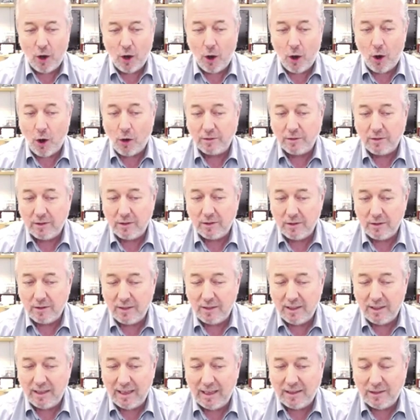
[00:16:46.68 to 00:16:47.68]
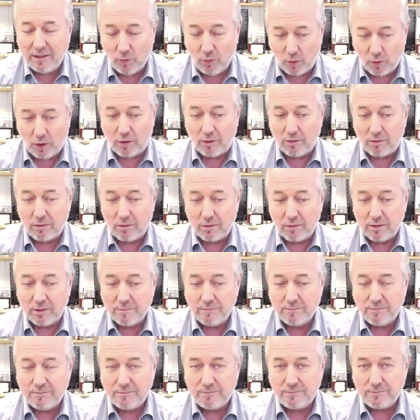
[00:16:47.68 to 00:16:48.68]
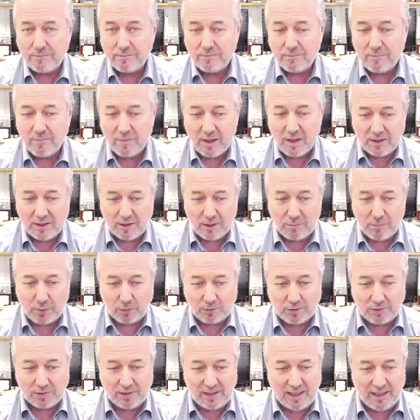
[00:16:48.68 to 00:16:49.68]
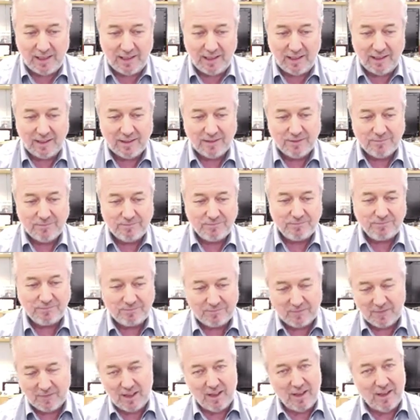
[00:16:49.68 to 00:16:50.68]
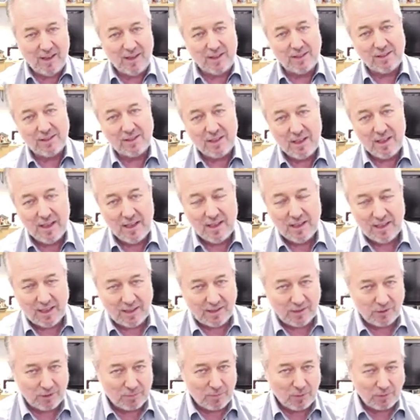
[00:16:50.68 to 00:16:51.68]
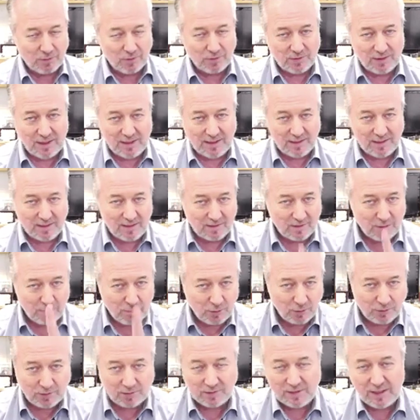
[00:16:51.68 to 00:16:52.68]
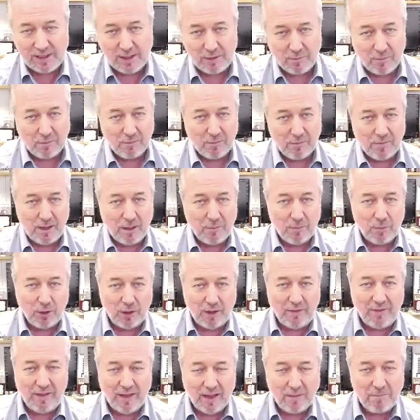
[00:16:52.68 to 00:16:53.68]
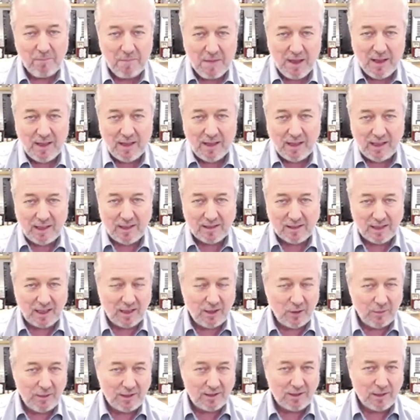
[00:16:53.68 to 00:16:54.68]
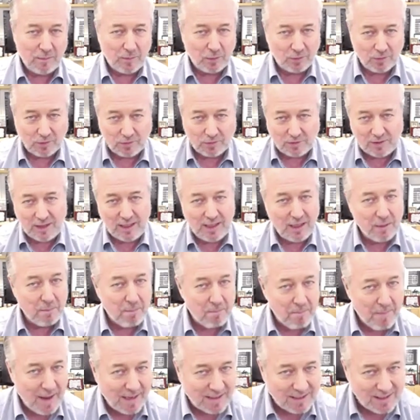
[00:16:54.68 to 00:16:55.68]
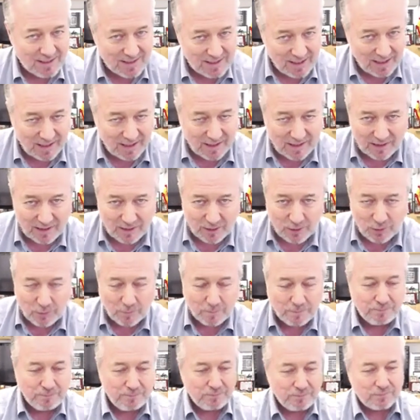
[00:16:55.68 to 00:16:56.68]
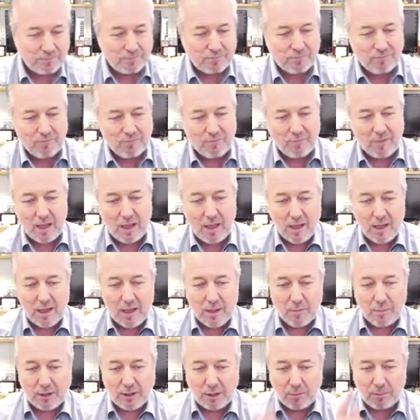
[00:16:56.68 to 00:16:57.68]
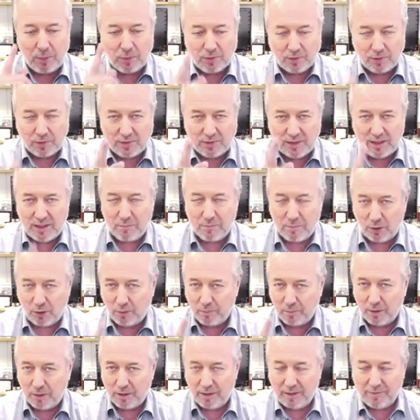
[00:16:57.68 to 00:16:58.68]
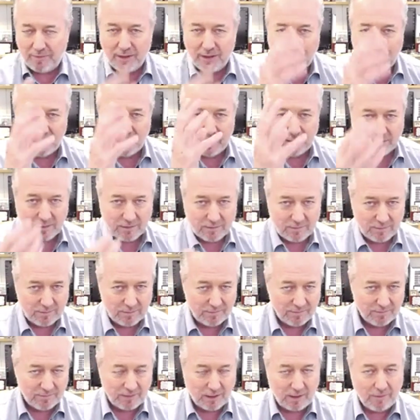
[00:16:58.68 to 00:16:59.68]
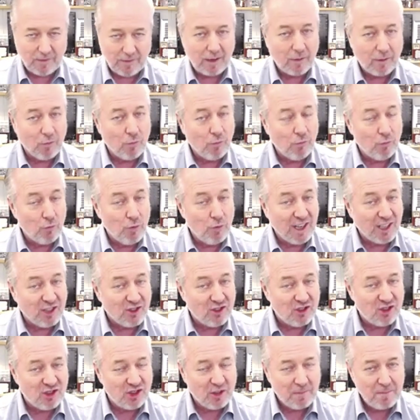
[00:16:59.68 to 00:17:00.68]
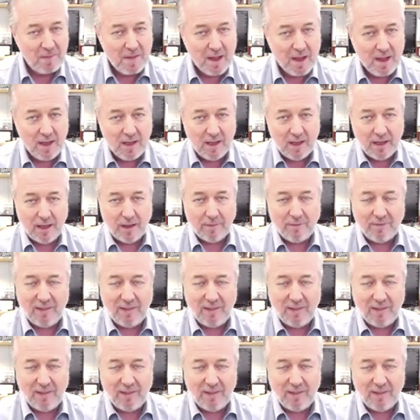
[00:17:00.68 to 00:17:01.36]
in the world, is in Potosí. Yes. Hay dos Potosís. There's a Potosí in Bolivia y San Luis de Potosí in Mexico. But the Potosí in Bolivia is very, very rich. In